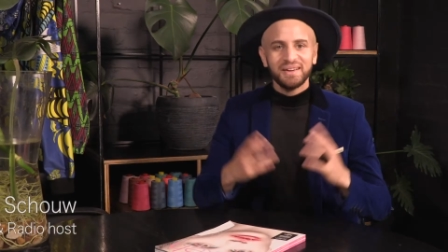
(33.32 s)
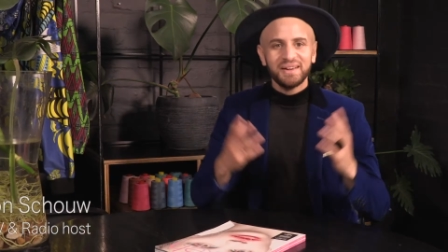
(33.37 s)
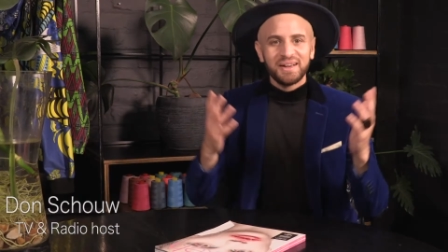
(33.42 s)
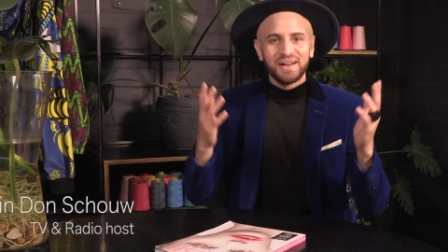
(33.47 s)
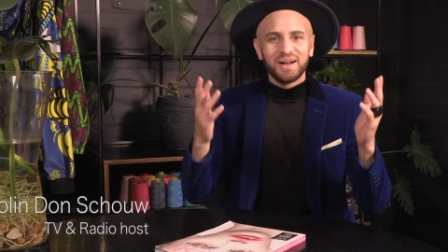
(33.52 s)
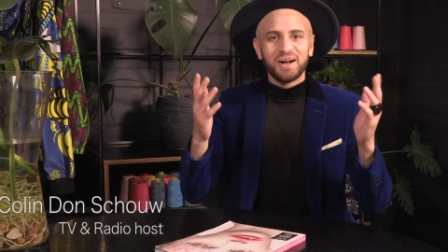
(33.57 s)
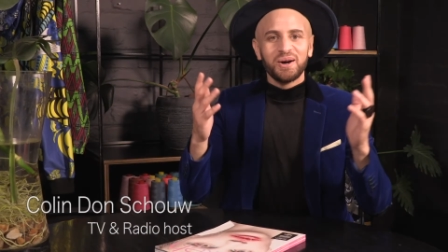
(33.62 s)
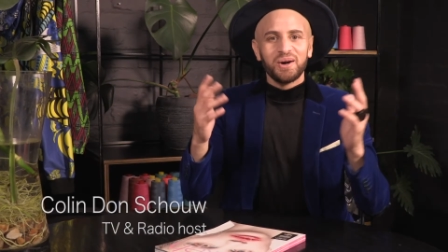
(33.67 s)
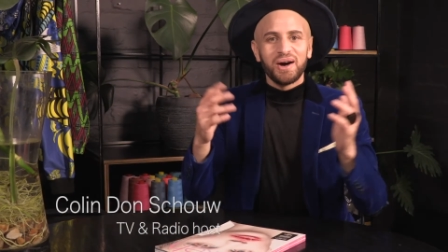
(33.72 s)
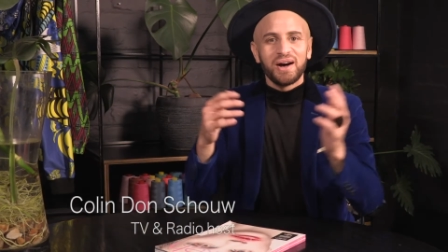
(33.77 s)

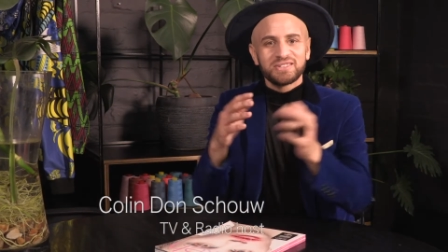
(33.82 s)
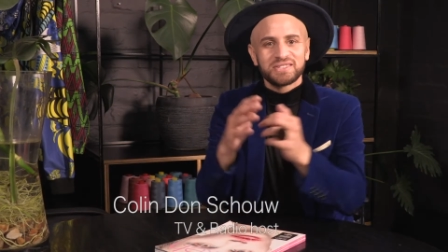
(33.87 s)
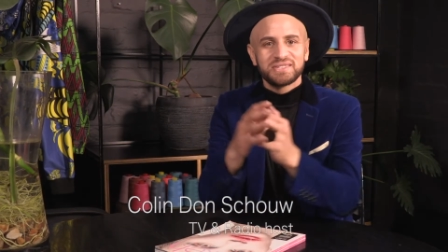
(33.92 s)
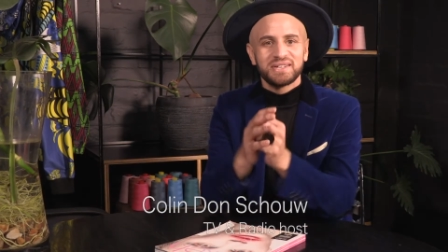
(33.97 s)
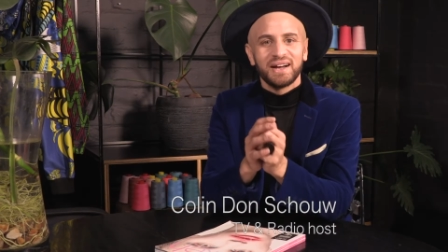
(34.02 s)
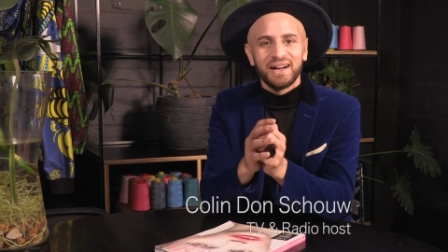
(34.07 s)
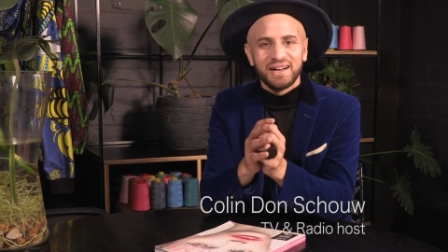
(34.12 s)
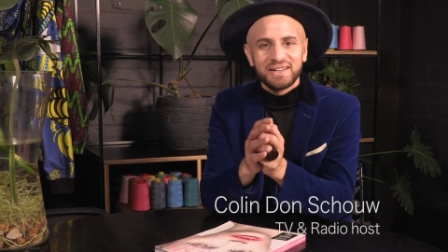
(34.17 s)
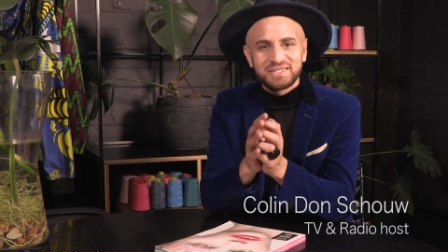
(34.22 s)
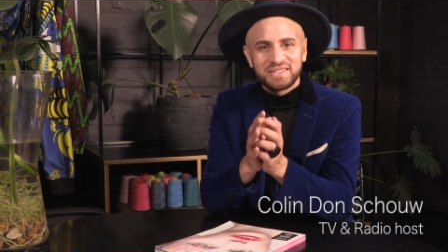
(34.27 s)
How's it,
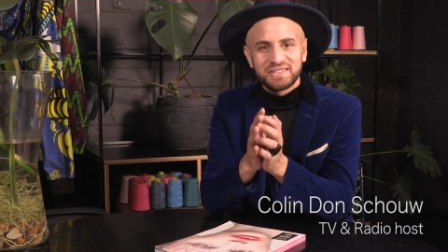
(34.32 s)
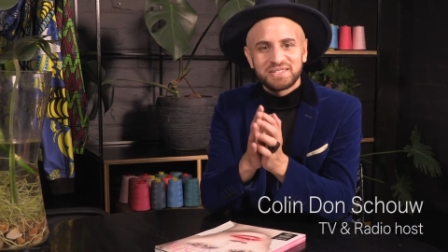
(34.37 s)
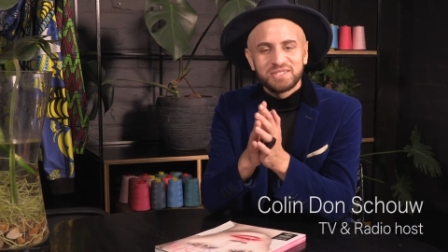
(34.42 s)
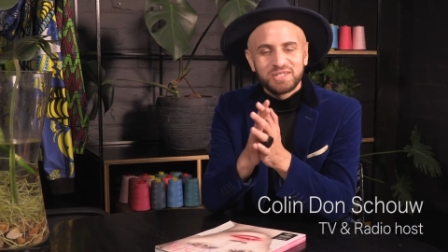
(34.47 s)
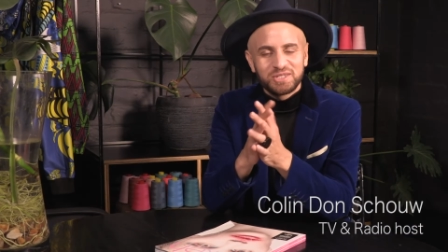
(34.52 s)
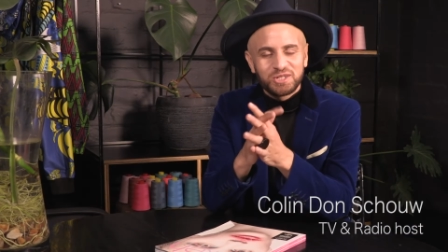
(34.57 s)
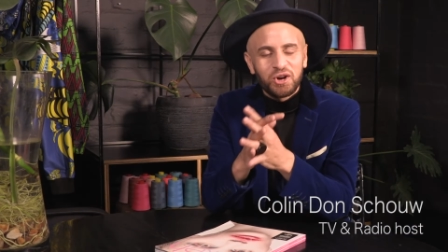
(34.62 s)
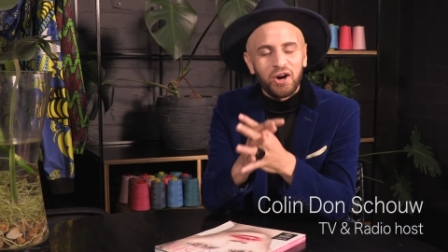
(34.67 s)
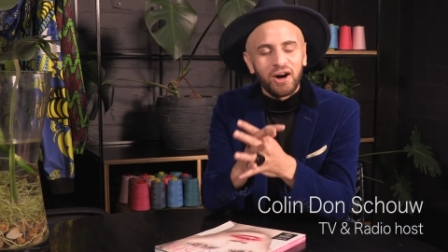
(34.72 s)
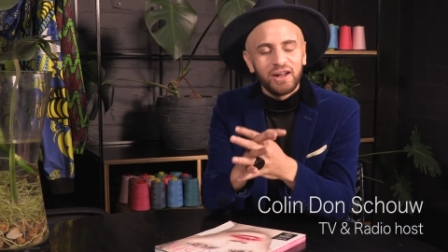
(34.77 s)
guys? This is
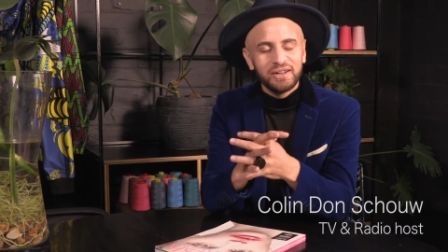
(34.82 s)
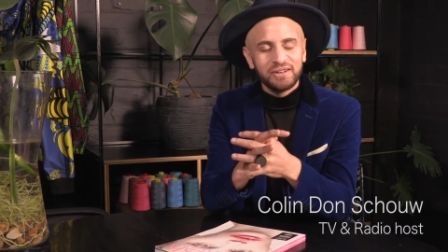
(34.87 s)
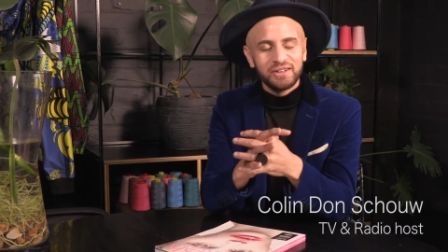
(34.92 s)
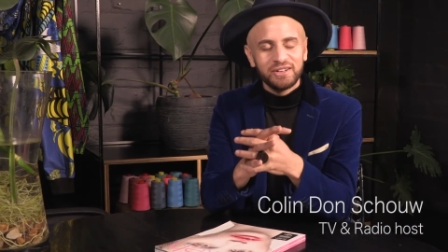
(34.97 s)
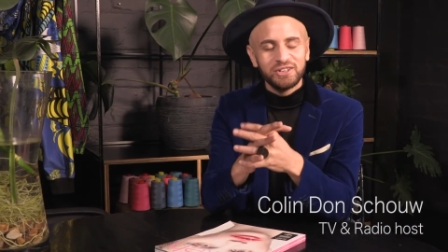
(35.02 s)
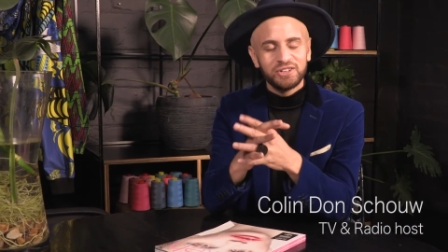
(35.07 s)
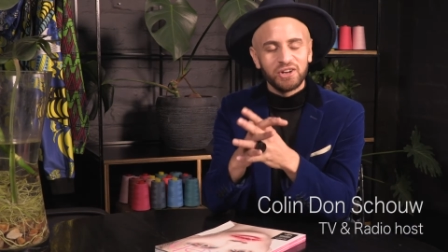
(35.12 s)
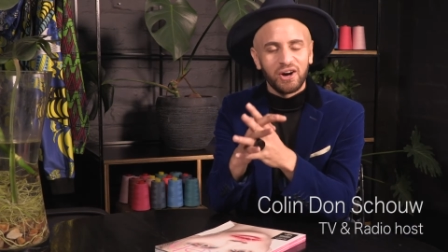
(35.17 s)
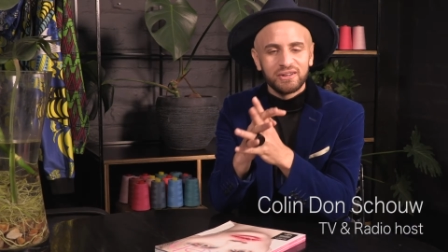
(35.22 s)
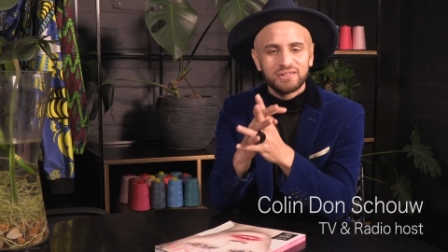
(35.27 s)
Colin
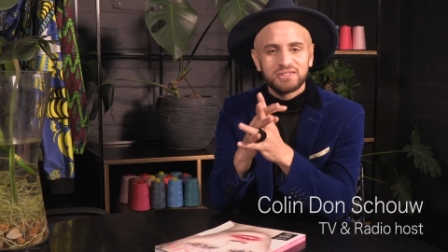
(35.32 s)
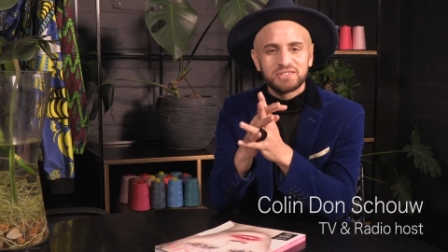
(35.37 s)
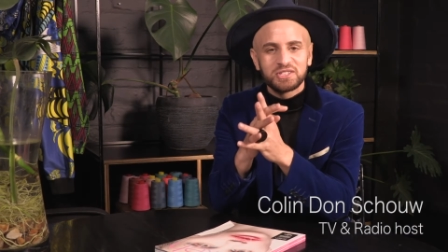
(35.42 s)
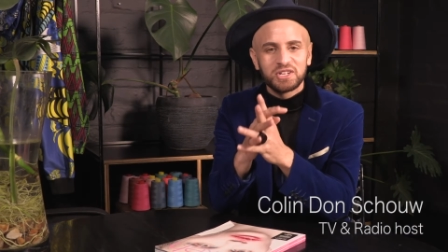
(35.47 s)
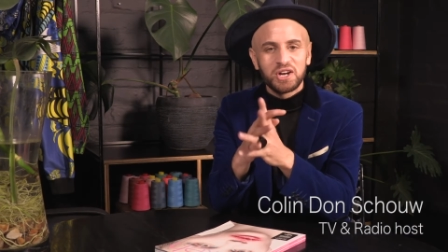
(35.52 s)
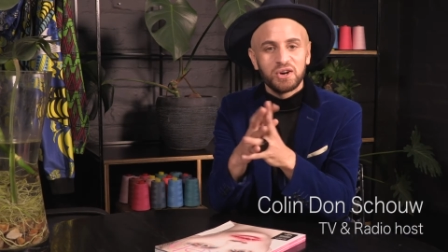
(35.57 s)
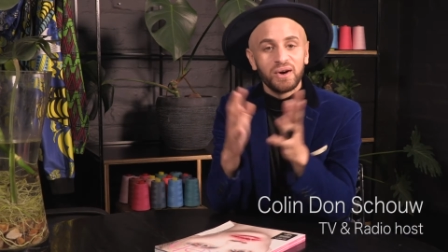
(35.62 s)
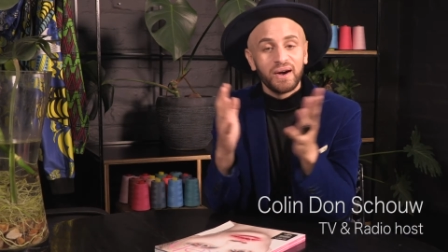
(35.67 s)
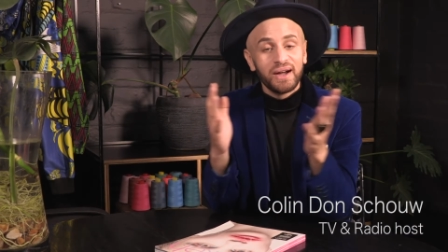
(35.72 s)
Don Schouw,